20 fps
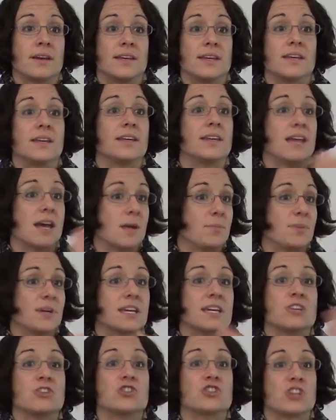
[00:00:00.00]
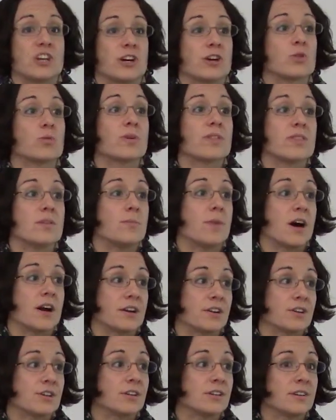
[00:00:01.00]
in Epic and shared with the
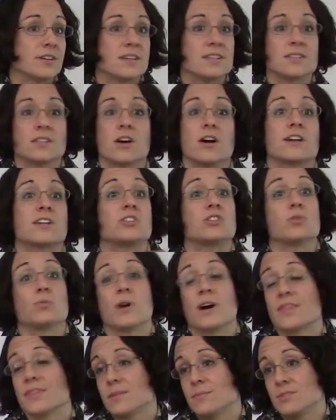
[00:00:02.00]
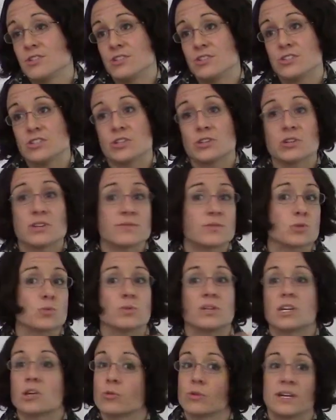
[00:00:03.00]
monitor as long as you want them to. So you don't have to
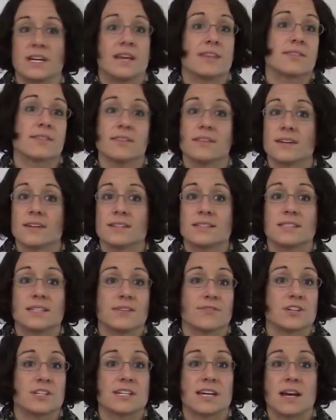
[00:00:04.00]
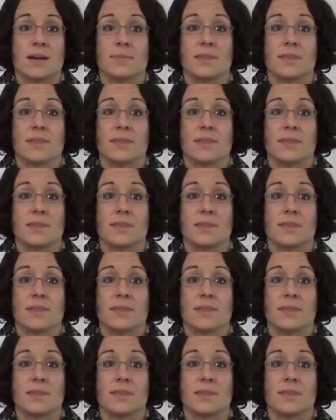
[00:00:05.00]
recreate the list every time